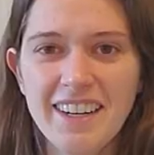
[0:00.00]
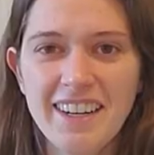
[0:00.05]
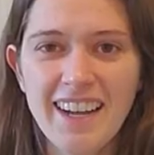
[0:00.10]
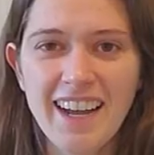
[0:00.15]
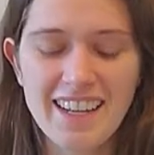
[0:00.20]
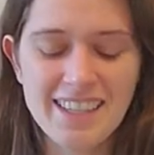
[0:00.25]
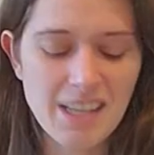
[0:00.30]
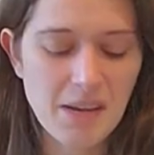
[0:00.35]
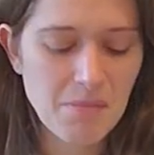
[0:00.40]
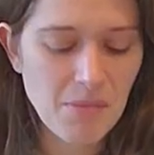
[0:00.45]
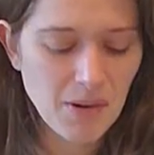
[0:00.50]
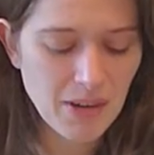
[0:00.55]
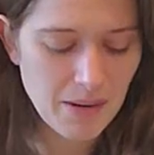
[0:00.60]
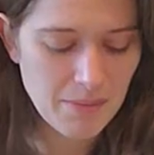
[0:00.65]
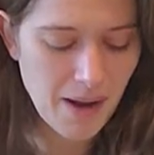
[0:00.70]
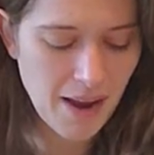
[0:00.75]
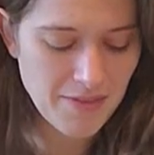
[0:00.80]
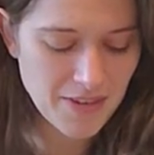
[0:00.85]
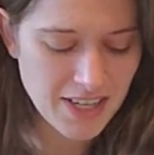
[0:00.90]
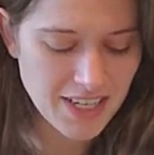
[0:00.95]
At some point, I'm
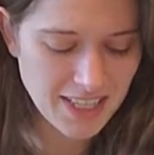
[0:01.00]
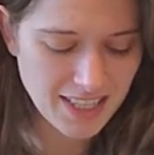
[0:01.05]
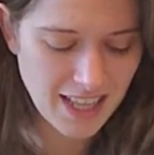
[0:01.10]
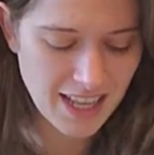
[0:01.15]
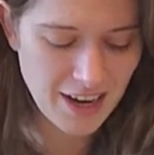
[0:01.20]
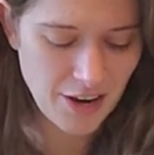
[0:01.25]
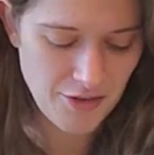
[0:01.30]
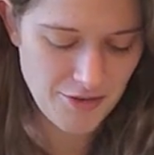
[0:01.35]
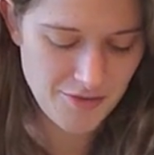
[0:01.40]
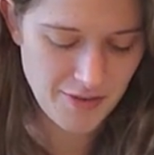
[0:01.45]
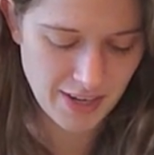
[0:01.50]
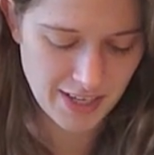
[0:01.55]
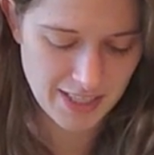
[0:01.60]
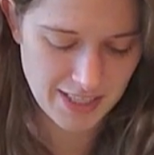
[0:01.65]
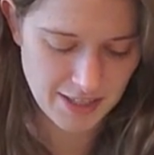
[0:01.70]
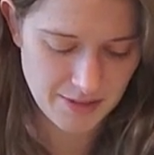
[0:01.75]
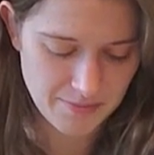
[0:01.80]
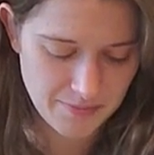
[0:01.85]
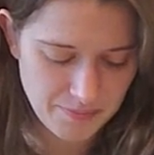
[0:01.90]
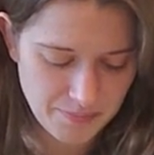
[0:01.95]
gonna have to dig that out and fix
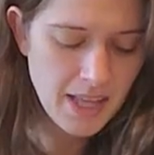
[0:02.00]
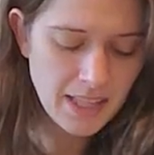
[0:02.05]
it.